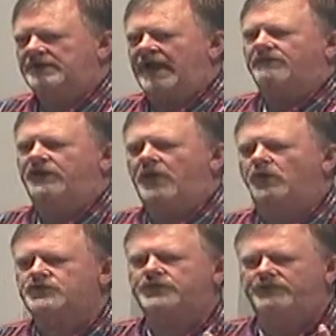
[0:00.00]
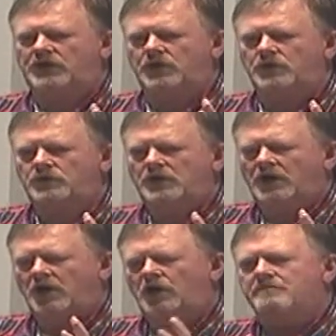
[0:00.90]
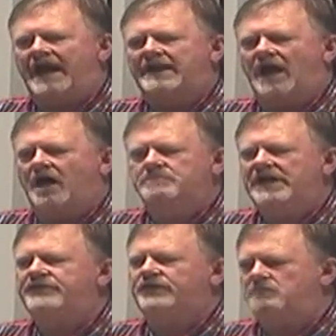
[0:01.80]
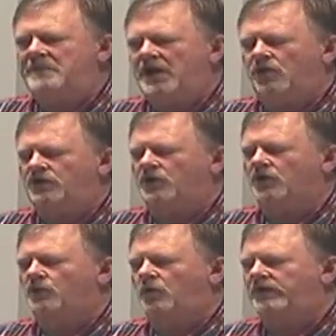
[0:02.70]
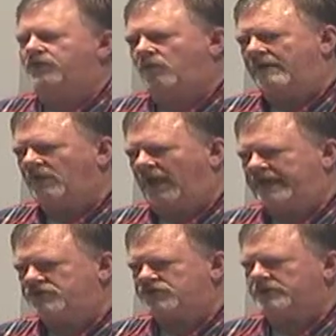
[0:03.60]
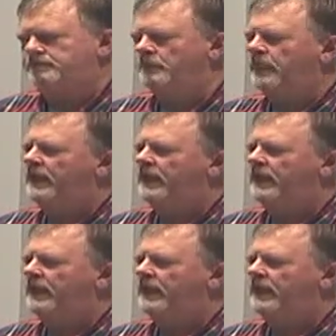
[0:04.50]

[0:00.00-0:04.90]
Now, for those of you who may not be familiar with Revelation,